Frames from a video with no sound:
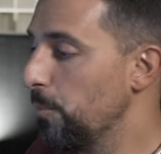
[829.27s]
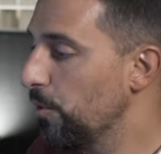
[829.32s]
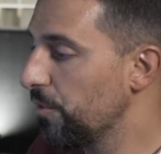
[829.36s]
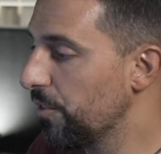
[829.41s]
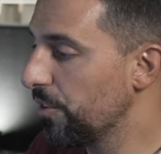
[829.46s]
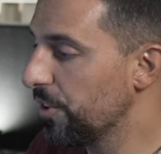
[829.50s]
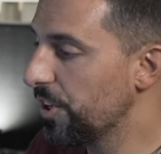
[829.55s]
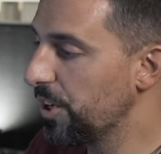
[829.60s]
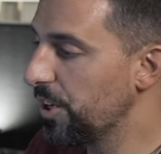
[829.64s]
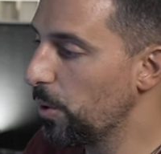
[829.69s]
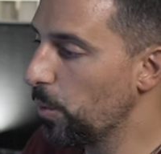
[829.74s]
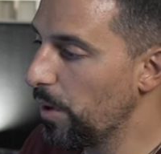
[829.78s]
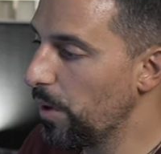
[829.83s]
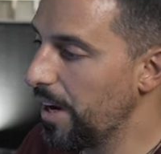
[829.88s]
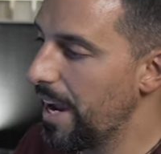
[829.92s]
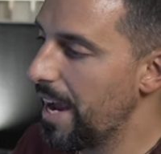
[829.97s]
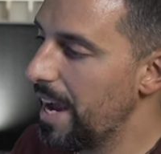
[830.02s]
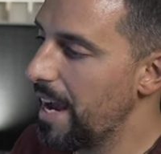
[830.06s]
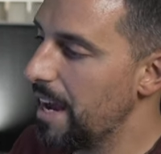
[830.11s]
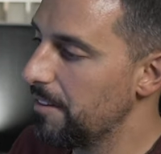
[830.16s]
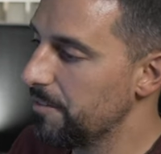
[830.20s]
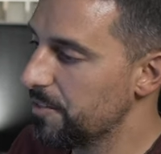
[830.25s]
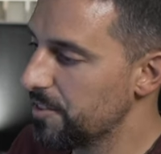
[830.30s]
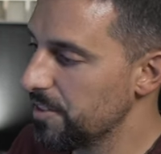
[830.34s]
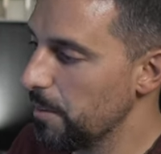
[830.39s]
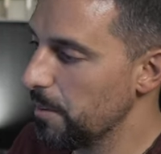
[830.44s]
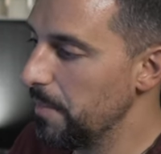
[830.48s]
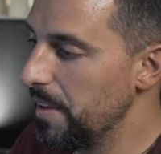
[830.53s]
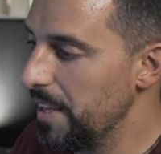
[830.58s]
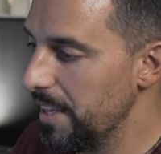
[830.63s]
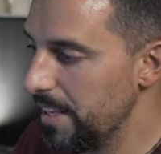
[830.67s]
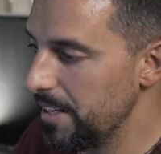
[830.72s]
over here we have
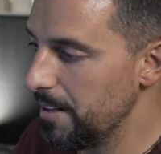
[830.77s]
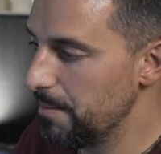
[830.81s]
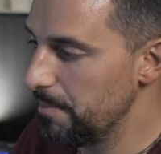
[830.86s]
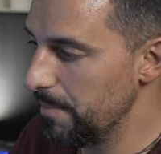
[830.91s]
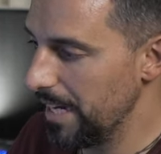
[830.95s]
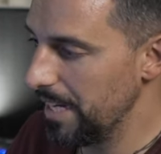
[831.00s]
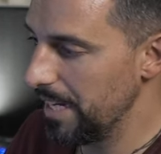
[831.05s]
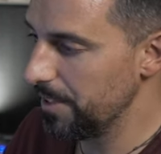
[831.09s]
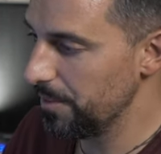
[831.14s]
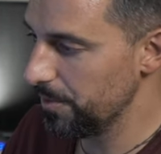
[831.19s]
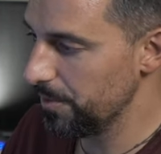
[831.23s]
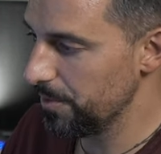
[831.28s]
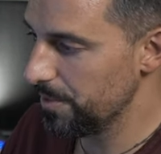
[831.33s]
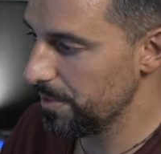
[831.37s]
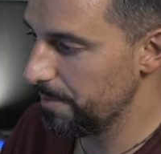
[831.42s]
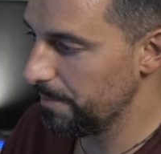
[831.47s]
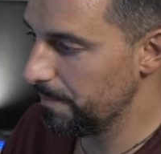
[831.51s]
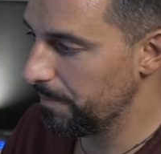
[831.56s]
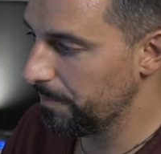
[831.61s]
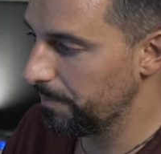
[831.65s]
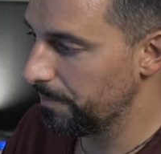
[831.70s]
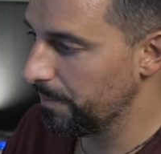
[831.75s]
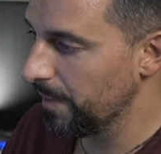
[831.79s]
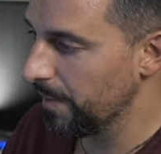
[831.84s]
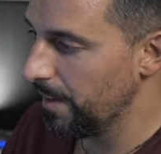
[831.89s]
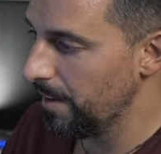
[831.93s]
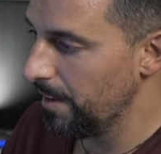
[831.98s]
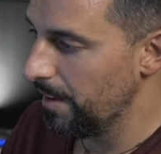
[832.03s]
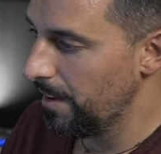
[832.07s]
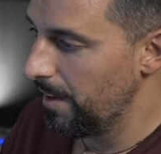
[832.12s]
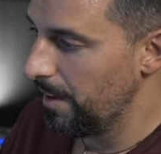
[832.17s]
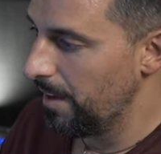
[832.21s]
some hidden menus.
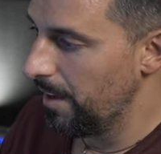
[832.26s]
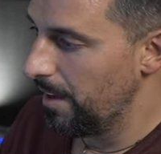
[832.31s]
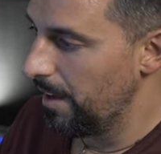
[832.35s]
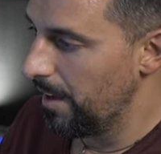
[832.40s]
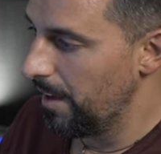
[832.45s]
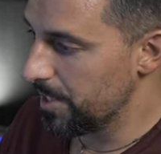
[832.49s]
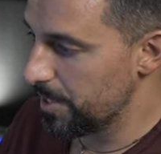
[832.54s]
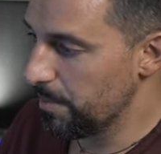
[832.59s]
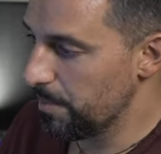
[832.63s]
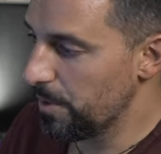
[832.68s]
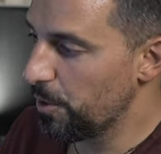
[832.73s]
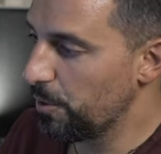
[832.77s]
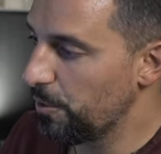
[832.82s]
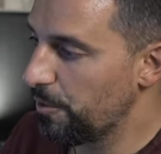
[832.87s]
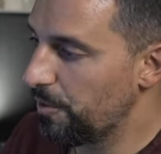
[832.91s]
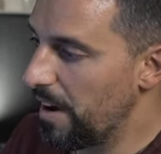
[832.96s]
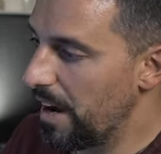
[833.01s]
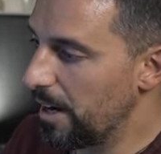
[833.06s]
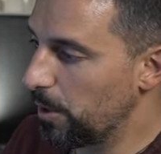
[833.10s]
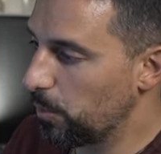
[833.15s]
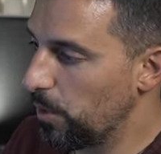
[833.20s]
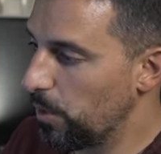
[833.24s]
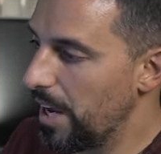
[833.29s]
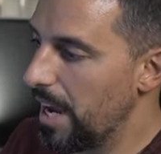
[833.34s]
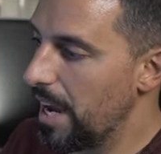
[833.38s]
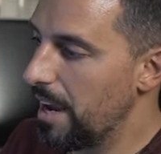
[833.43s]
As a matter of fact, we